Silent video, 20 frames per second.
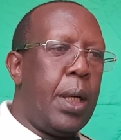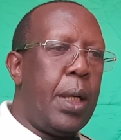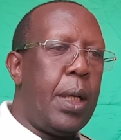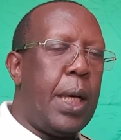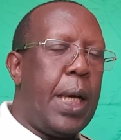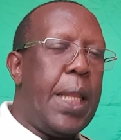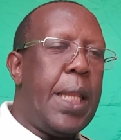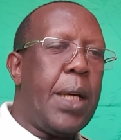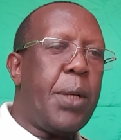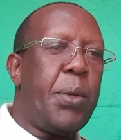
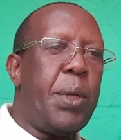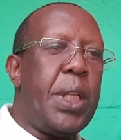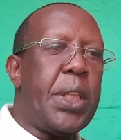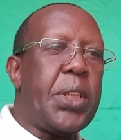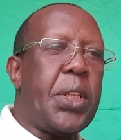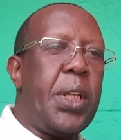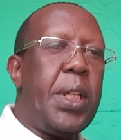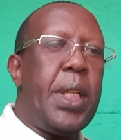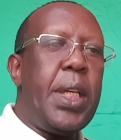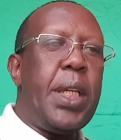And the
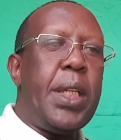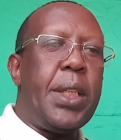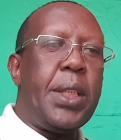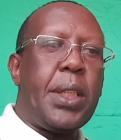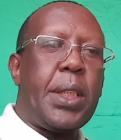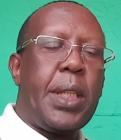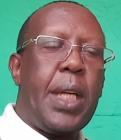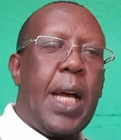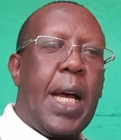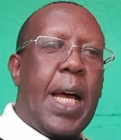question
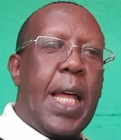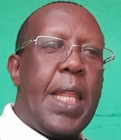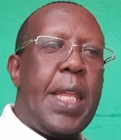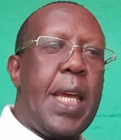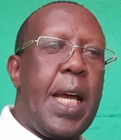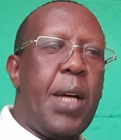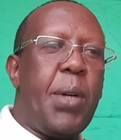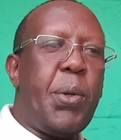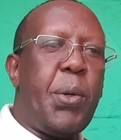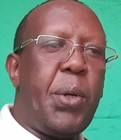is, are
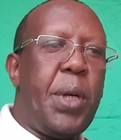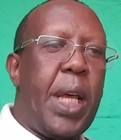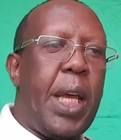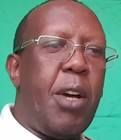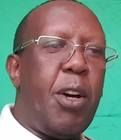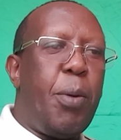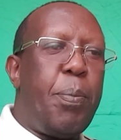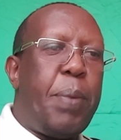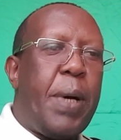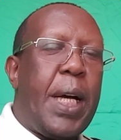there good
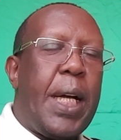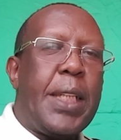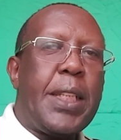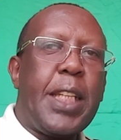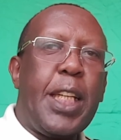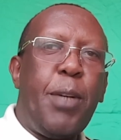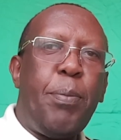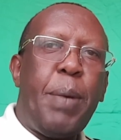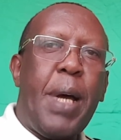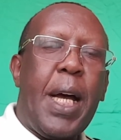helpers
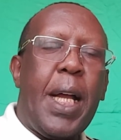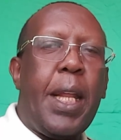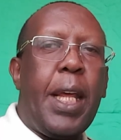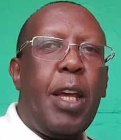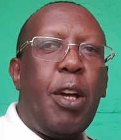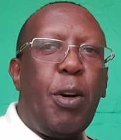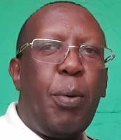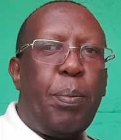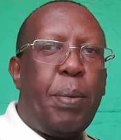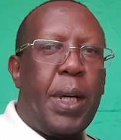and bad
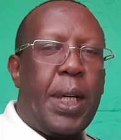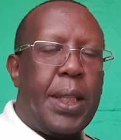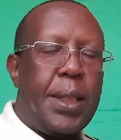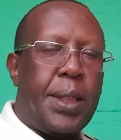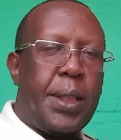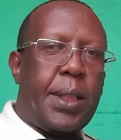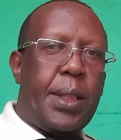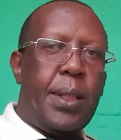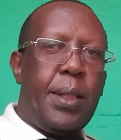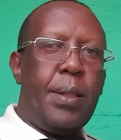
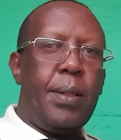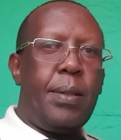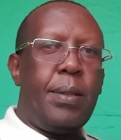helpers?